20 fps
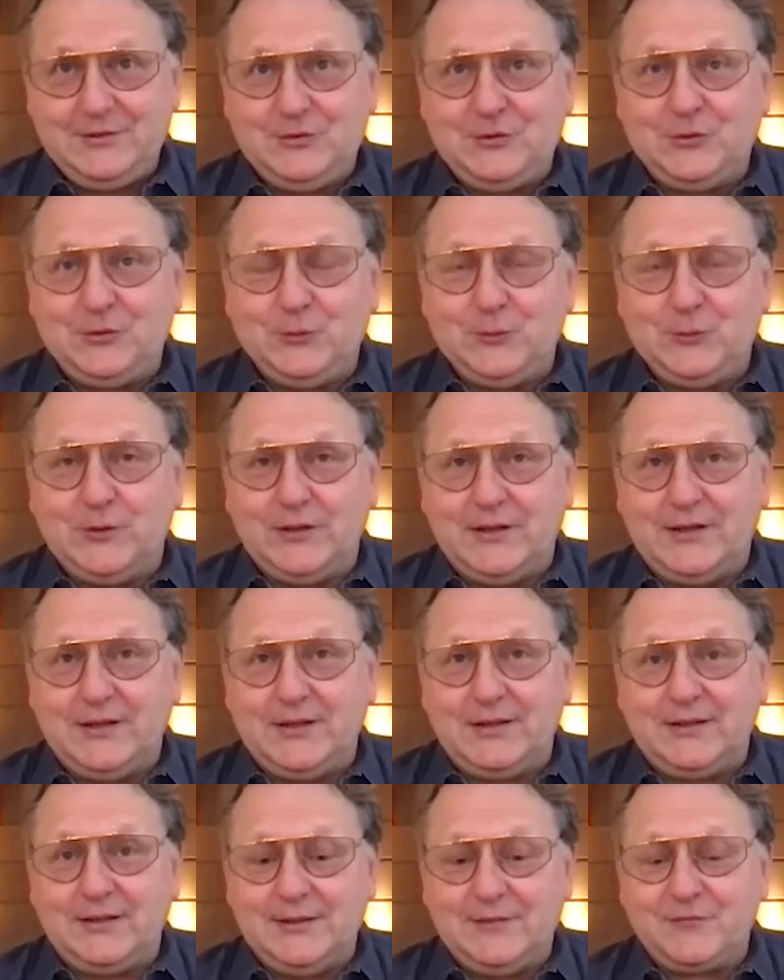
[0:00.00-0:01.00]
to
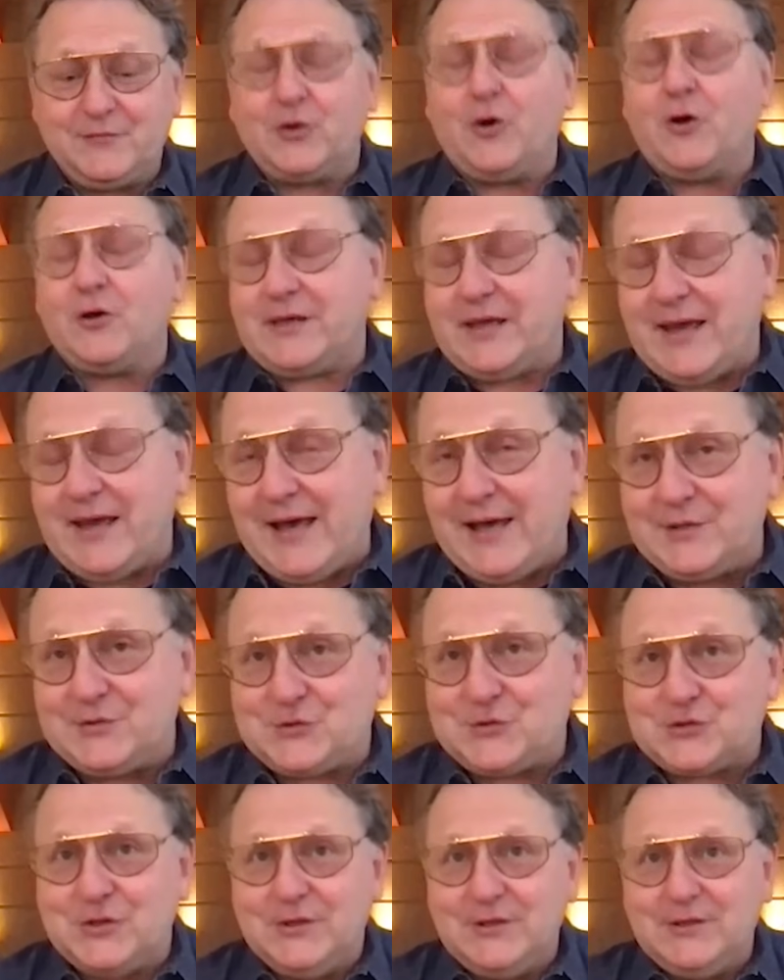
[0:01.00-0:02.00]
uh, for all cash